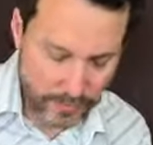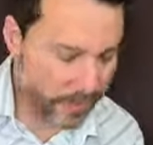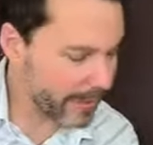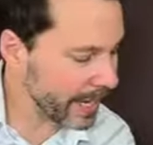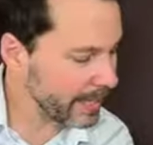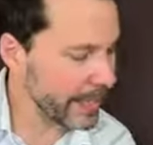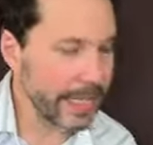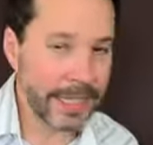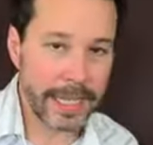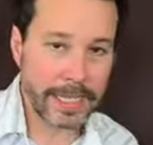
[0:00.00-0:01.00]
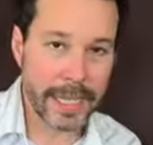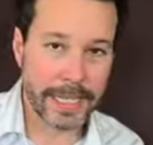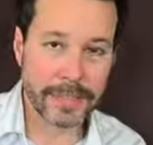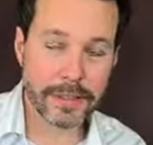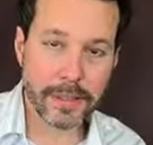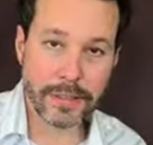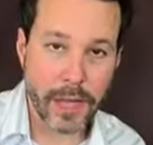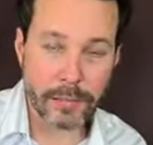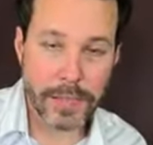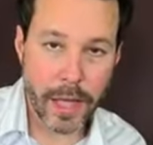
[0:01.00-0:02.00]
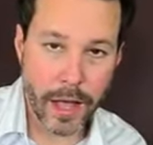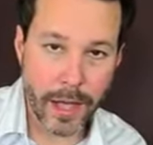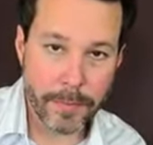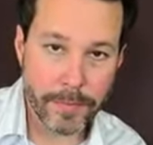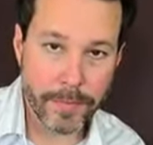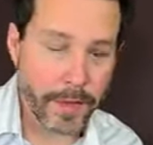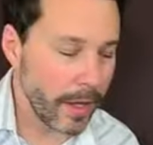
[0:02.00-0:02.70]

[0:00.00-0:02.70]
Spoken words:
is a technique that takes some time,